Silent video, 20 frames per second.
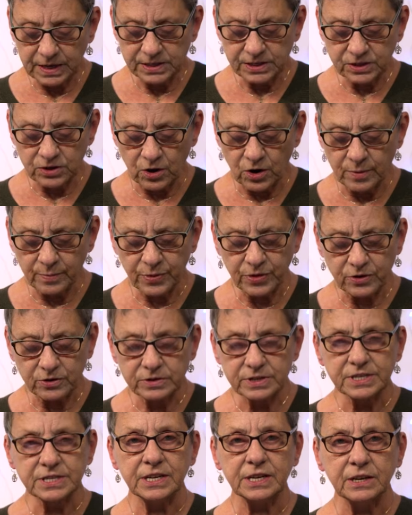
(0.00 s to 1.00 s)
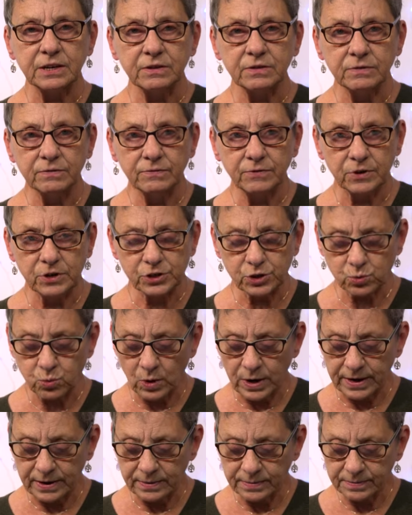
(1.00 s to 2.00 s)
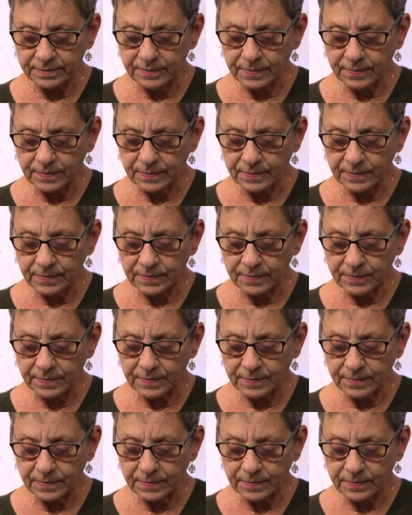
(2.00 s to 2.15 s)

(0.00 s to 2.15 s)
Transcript: Psalm 13, verse 1.